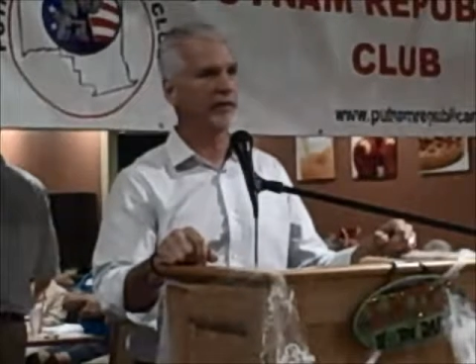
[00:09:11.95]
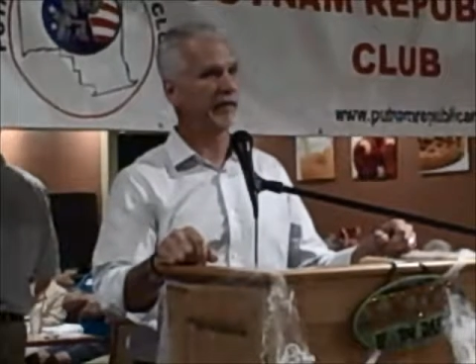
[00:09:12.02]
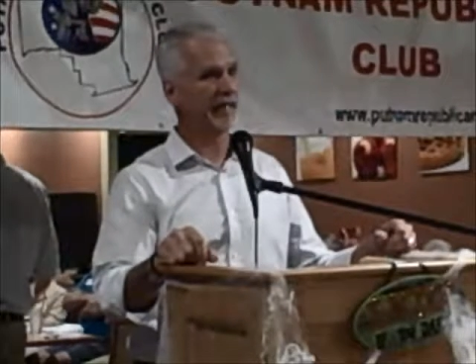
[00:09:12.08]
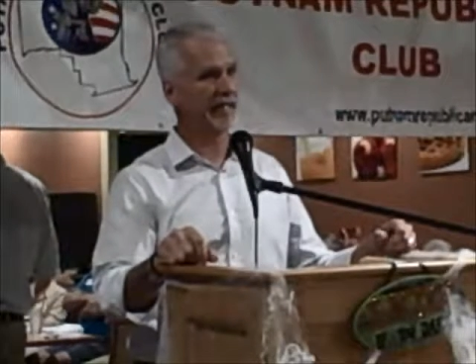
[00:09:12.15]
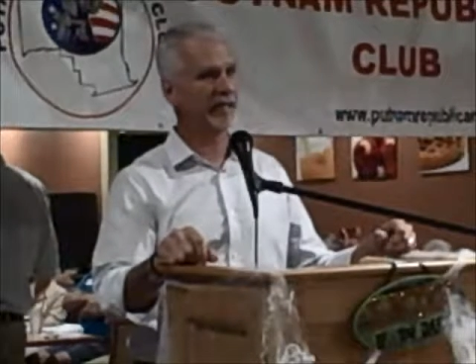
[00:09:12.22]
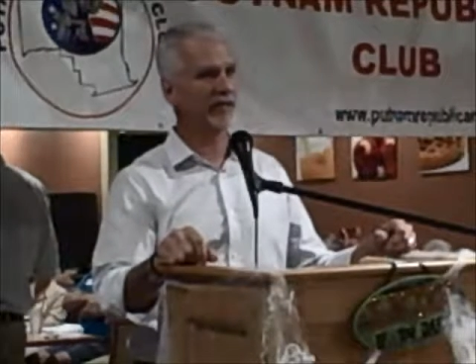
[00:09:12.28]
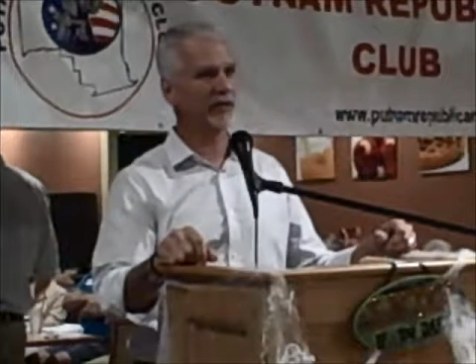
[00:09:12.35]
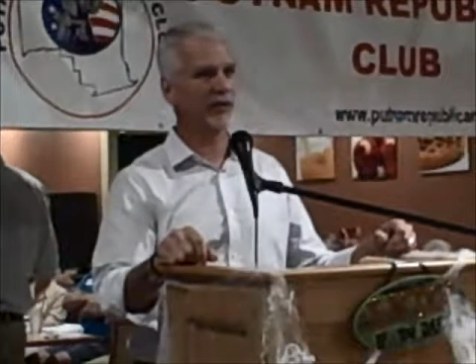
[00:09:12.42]

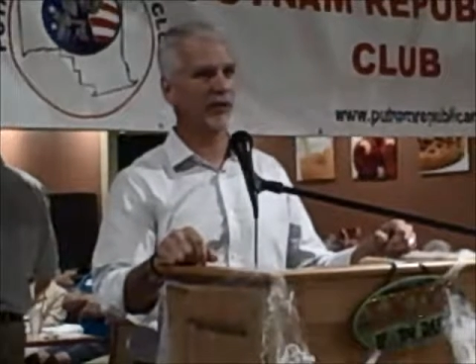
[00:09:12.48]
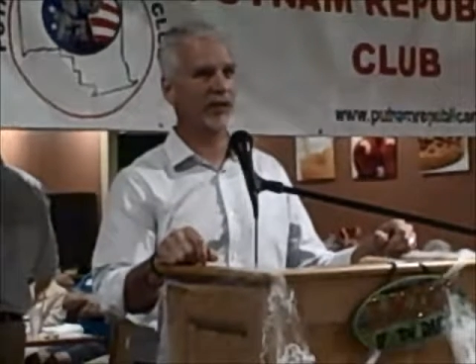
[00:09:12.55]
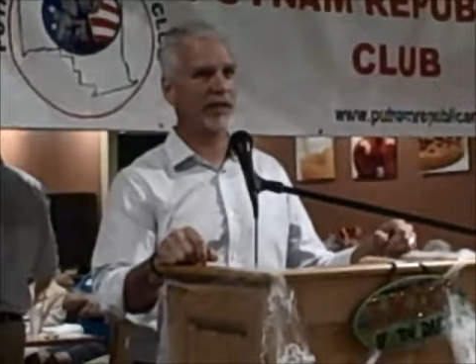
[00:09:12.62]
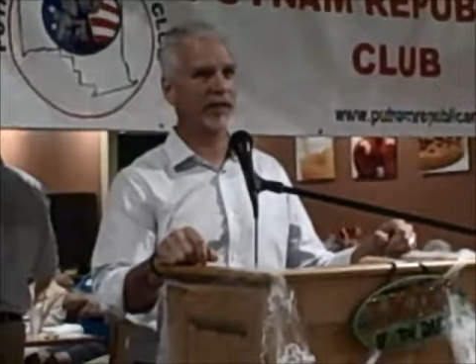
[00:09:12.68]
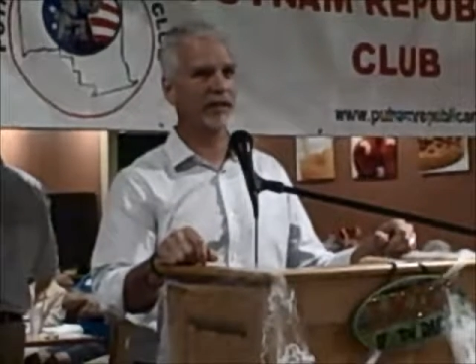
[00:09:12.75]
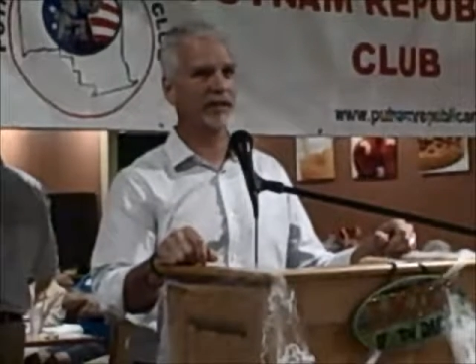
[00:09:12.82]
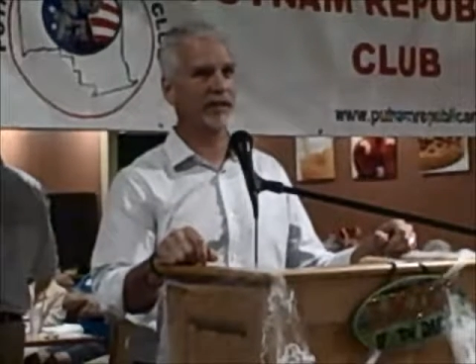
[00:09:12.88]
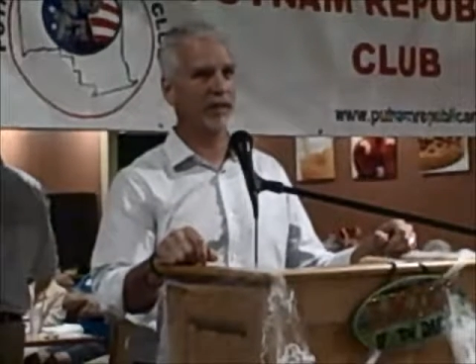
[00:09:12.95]
They get the
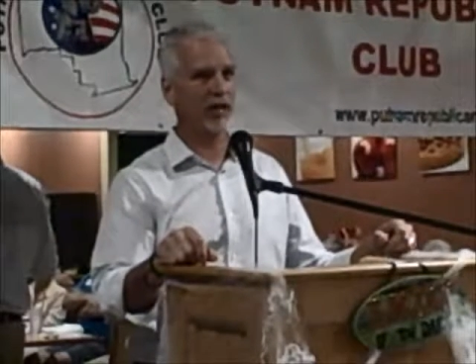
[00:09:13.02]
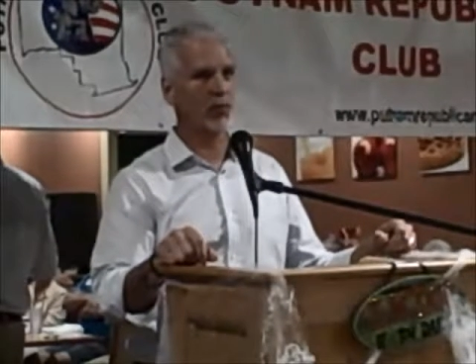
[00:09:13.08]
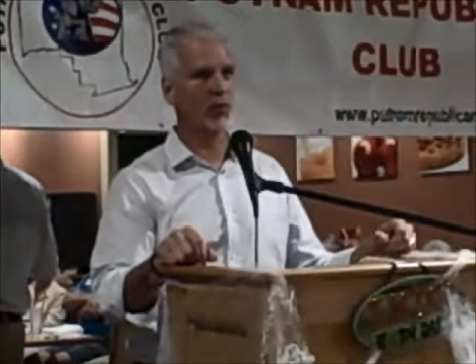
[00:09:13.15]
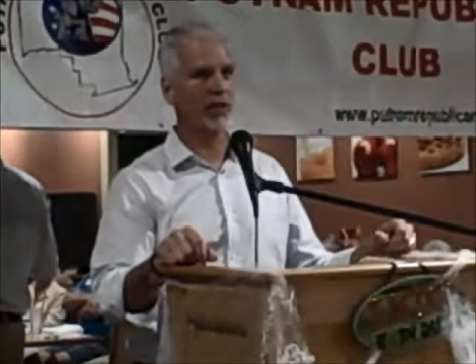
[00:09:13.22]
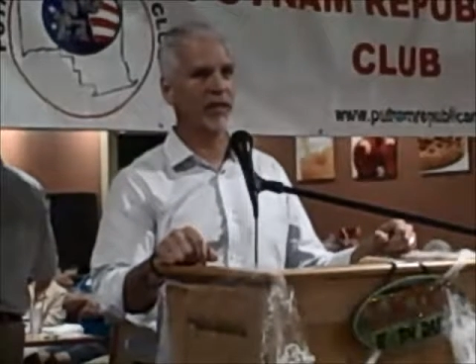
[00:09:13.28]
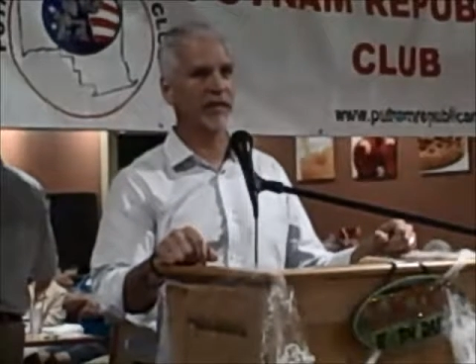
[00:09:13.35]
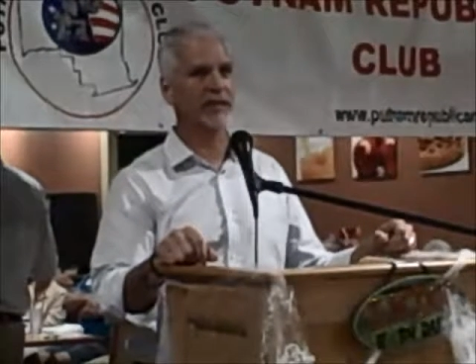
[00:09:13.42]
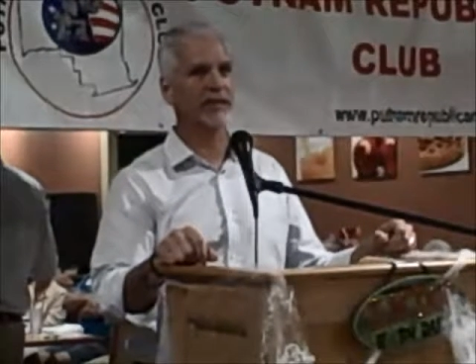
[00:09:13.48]
turnout, they
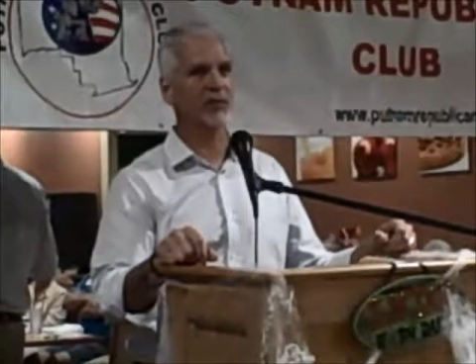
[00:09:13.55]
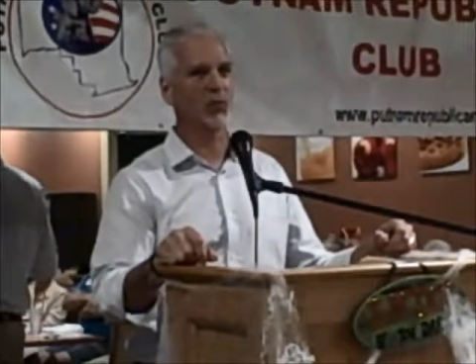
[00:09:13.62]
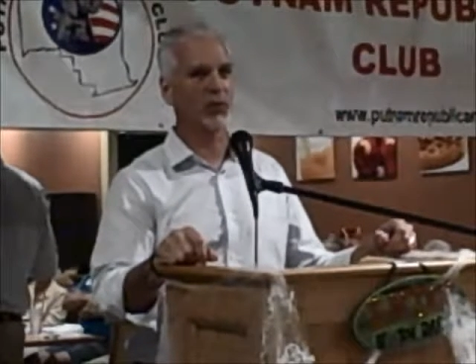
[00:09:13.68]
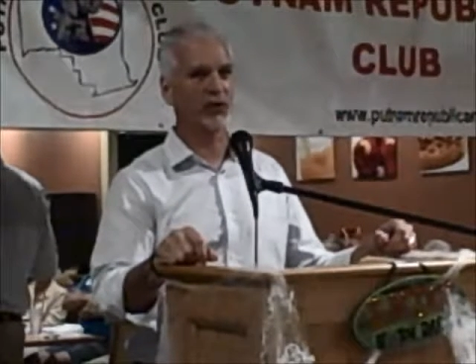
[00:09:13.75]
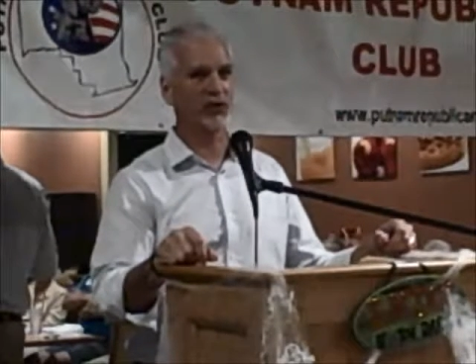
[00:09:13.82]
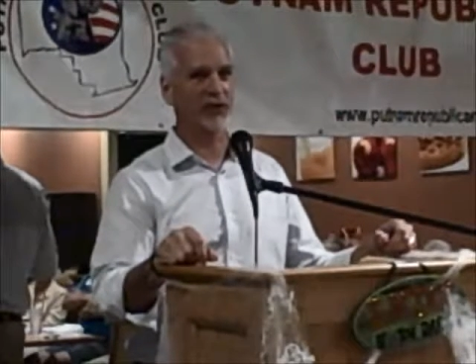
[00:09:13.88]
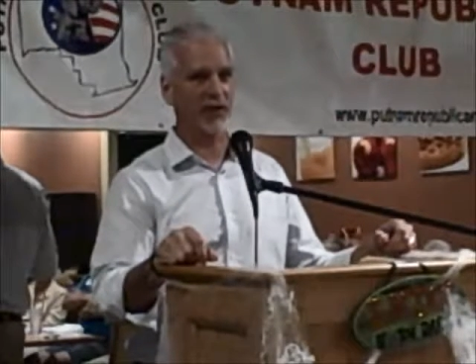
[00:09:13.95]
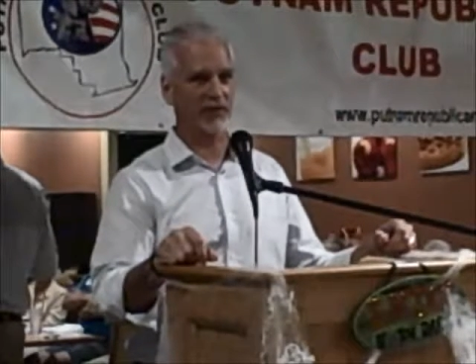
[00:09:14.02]
win,
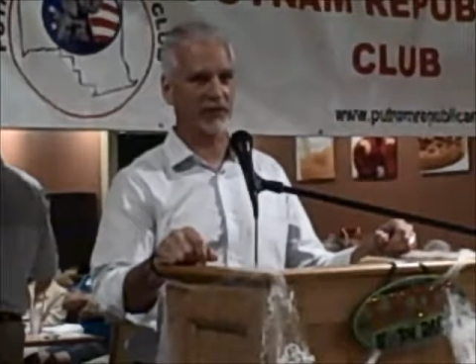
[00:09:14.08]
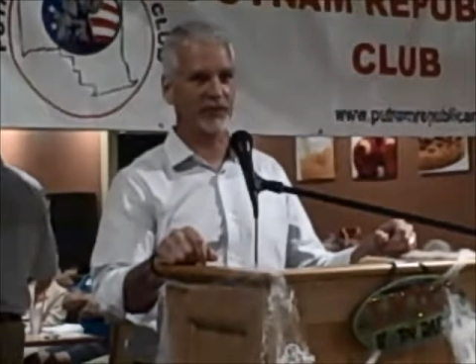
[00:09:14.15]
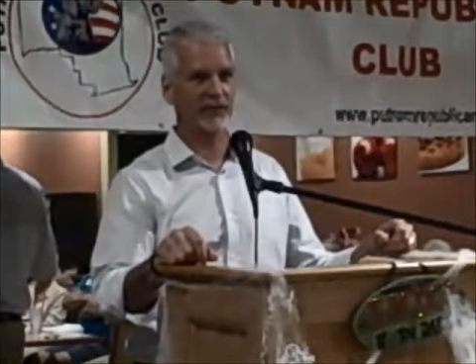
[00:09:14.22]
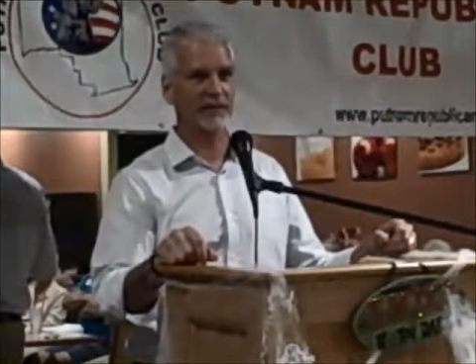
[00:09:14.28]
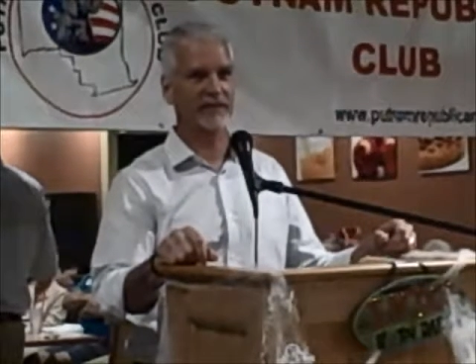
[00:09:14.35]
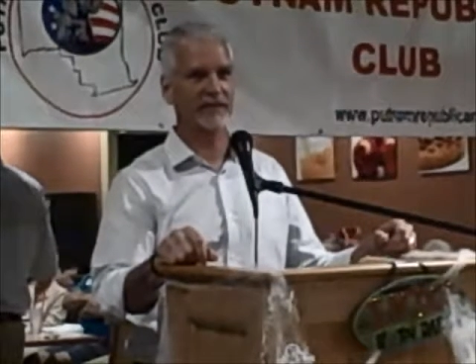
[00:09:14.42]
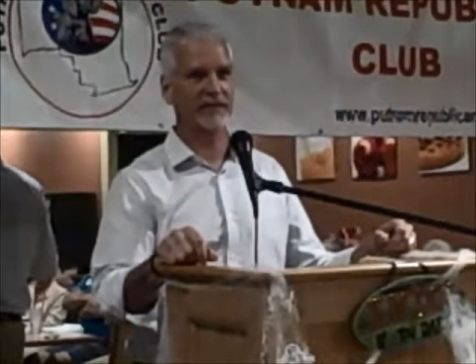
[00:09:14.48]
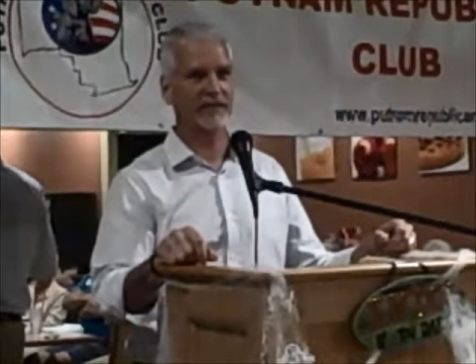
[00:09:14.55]
we suffer
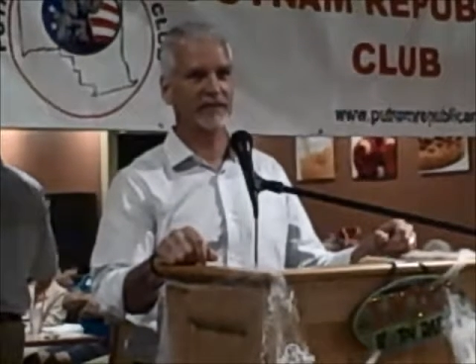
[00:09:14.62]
